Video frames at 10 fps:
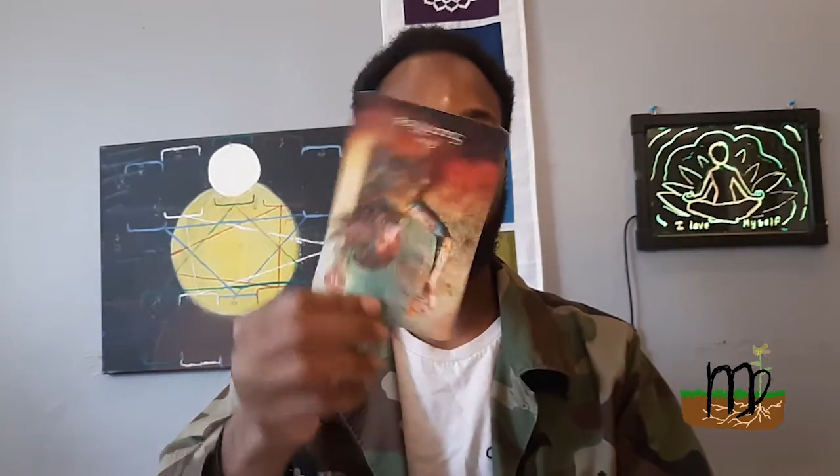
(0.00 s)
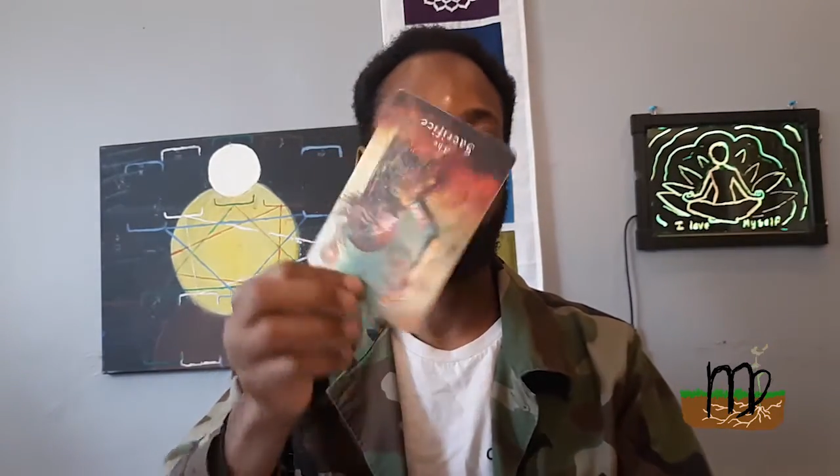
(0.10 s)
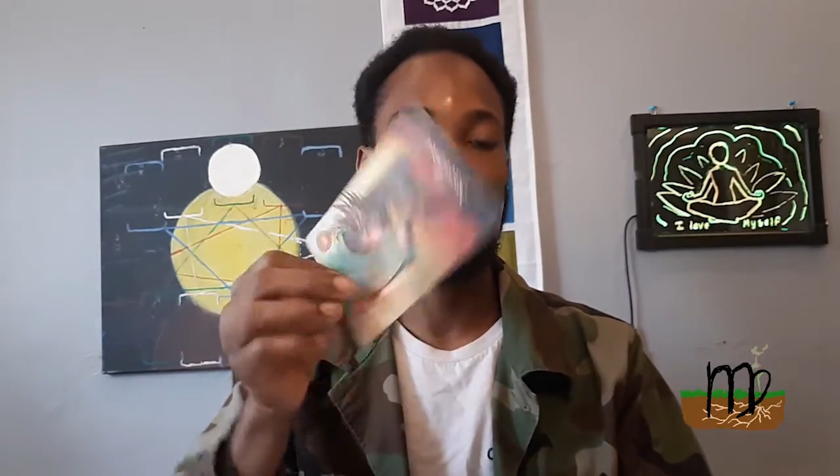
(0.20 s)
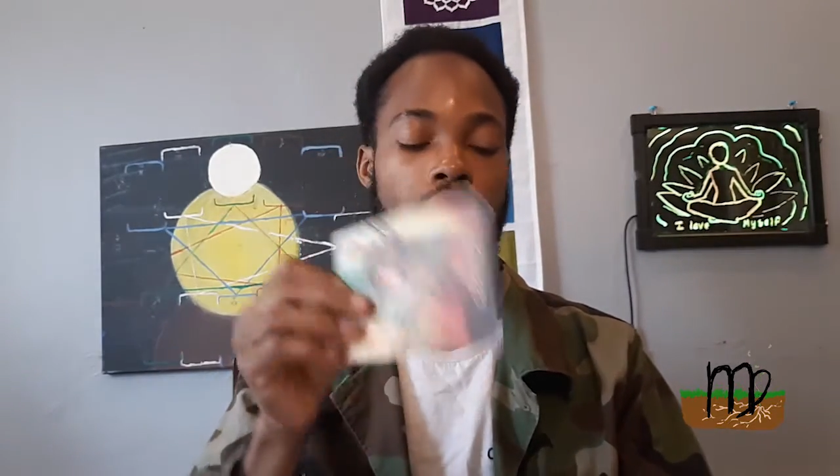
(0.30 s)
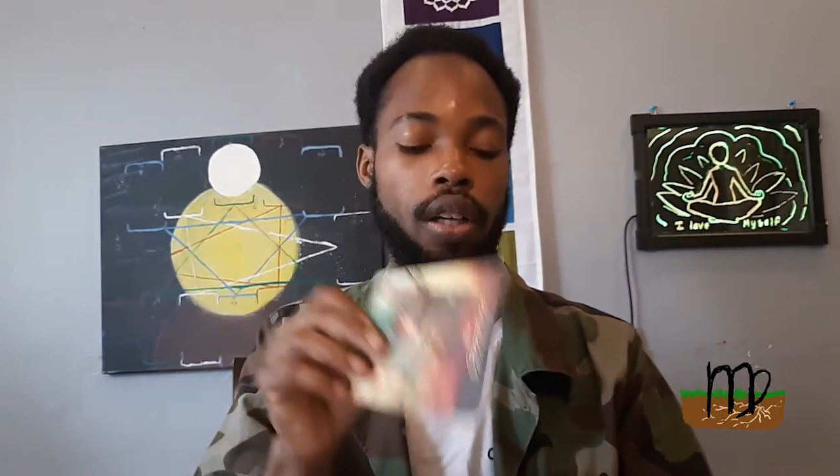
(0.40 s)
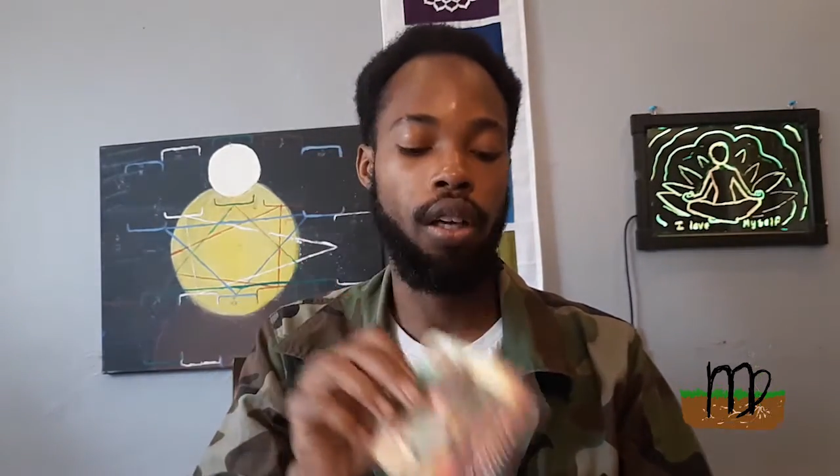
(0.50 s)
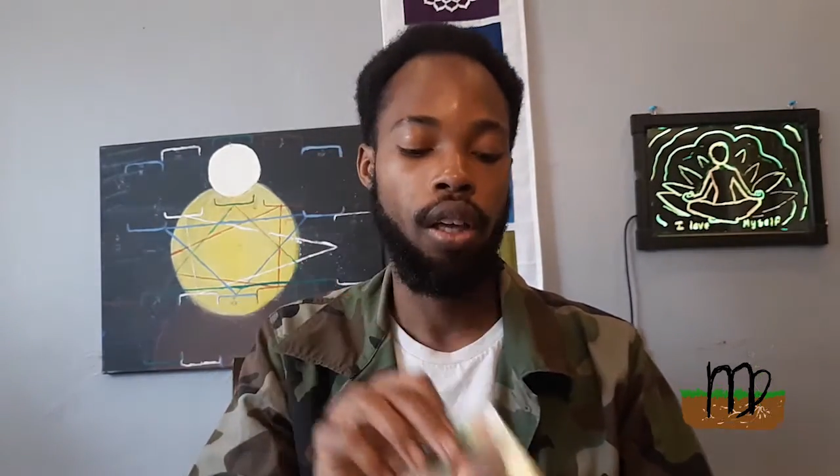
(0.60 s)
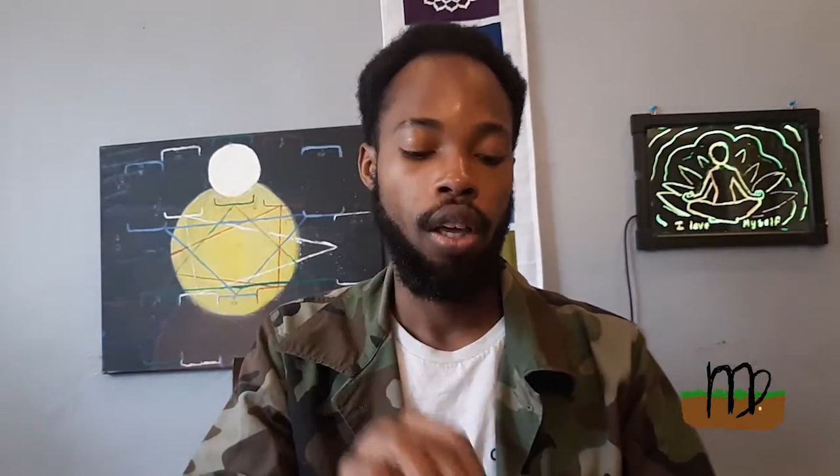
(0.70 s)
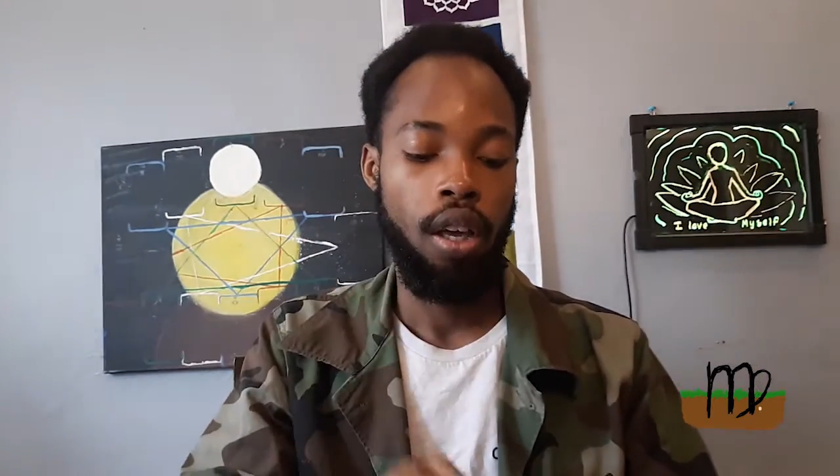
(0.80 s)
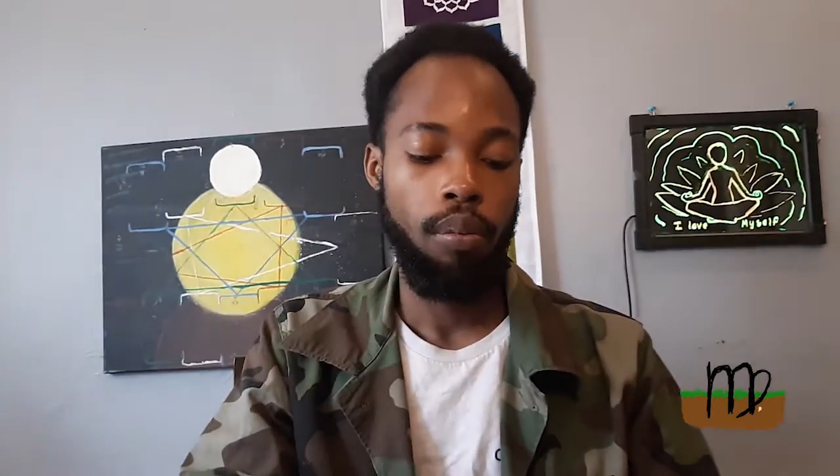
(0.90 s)
So like
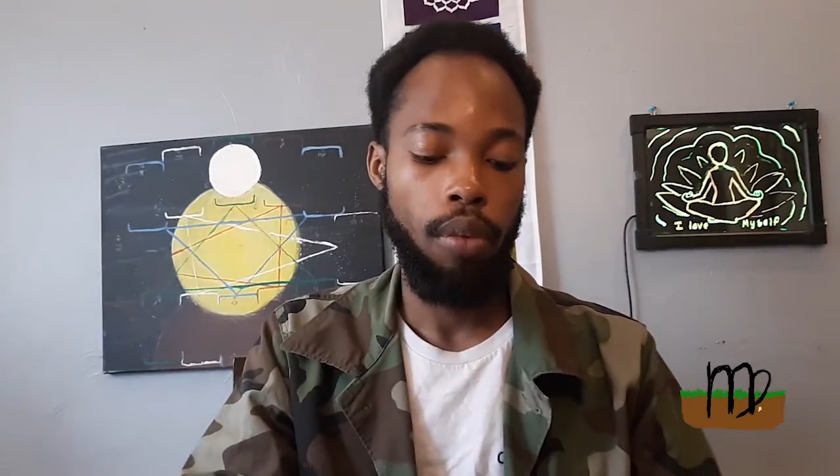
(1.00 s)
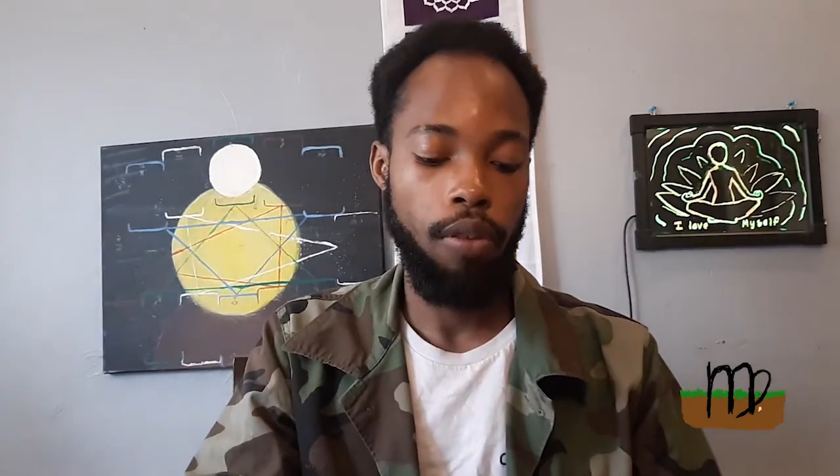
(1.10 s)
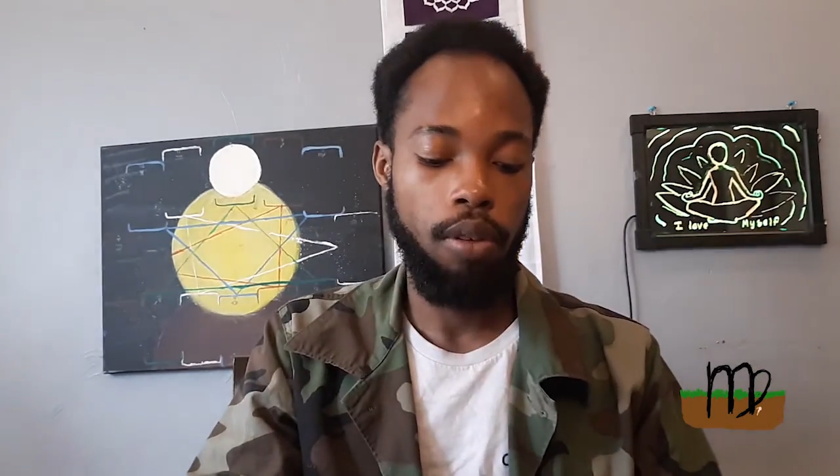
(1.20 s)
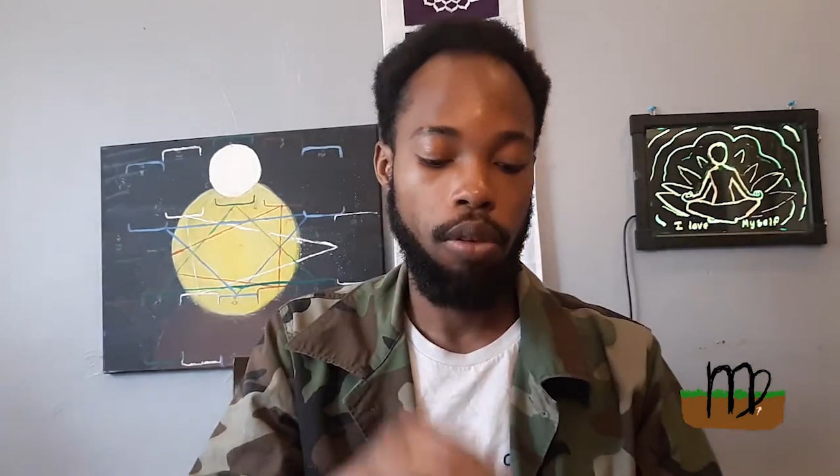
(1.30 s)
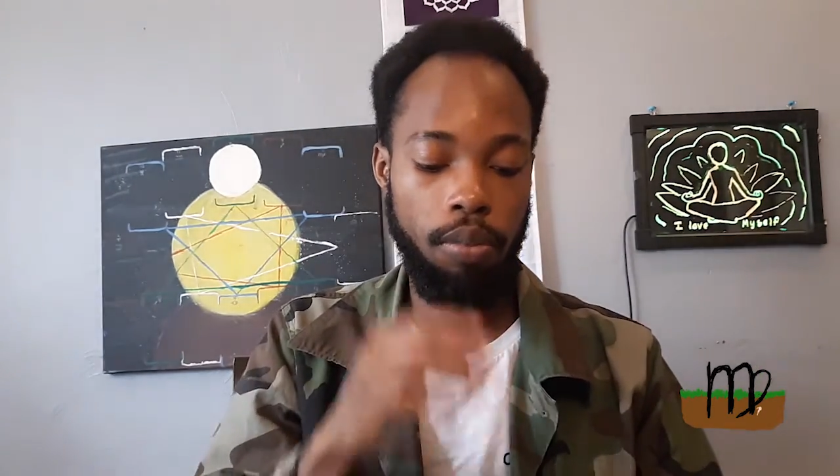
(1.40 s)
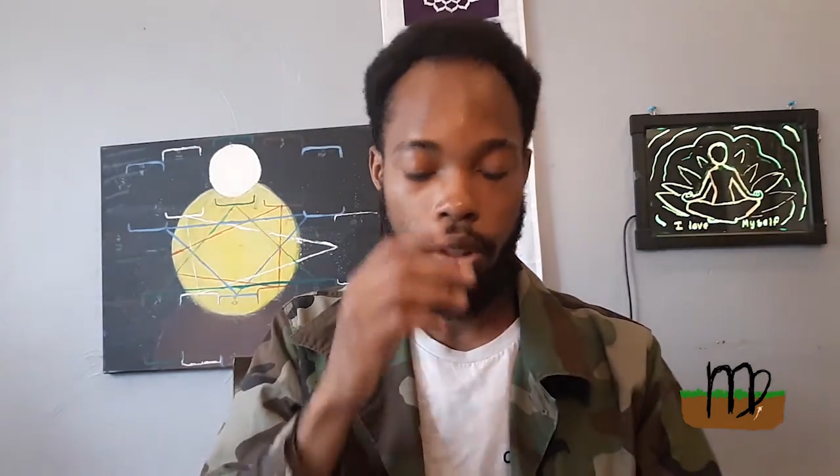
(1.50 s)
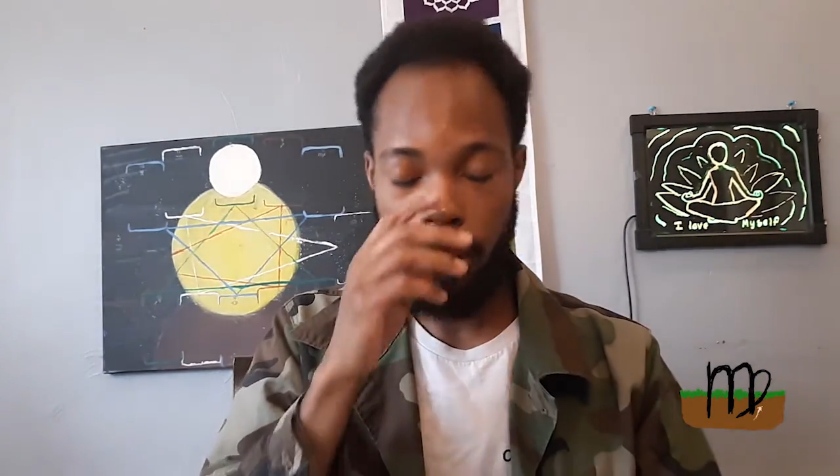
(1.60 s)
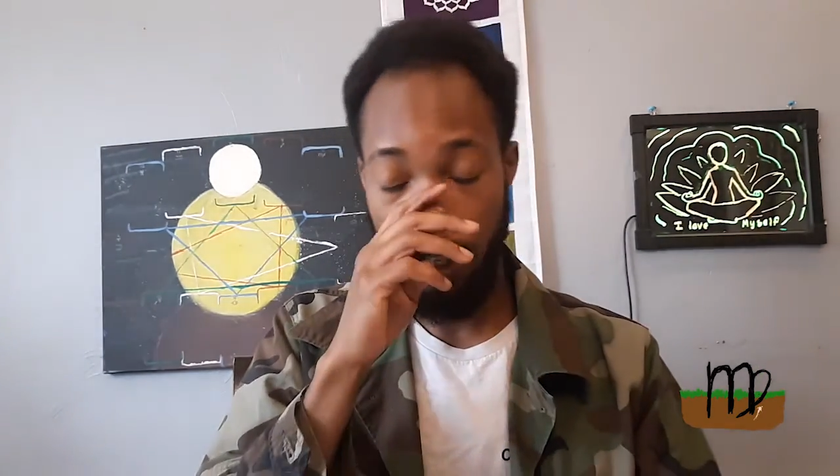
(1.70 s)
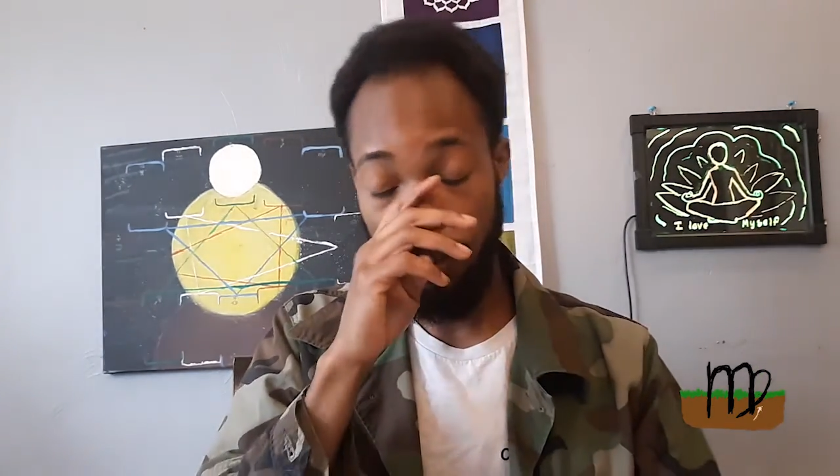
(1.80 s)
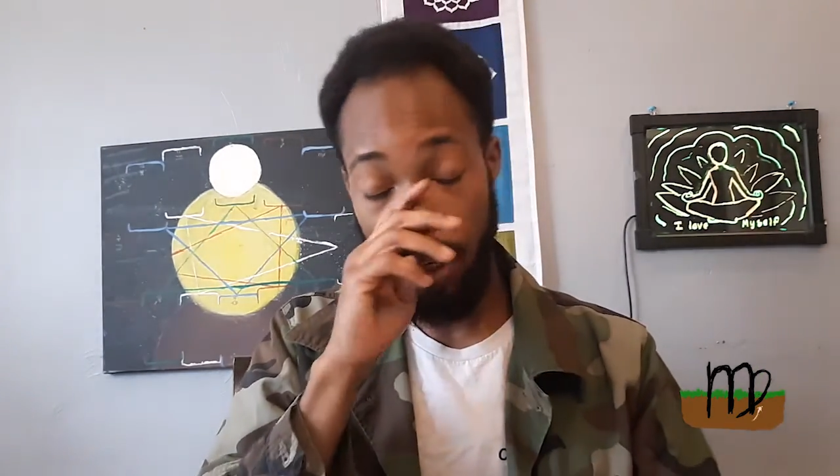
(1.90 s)
maybe you've been
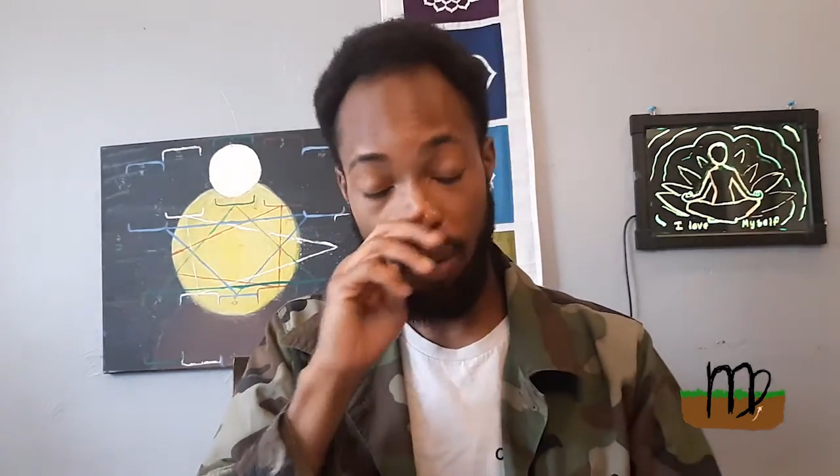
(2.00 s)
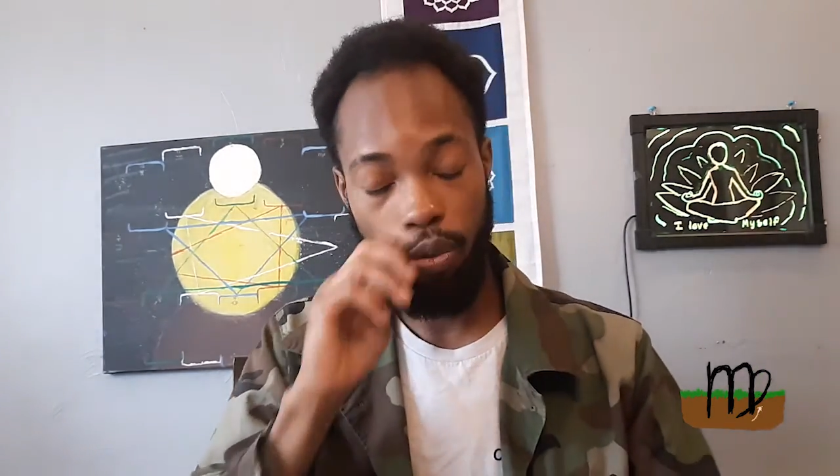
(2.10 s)
saving up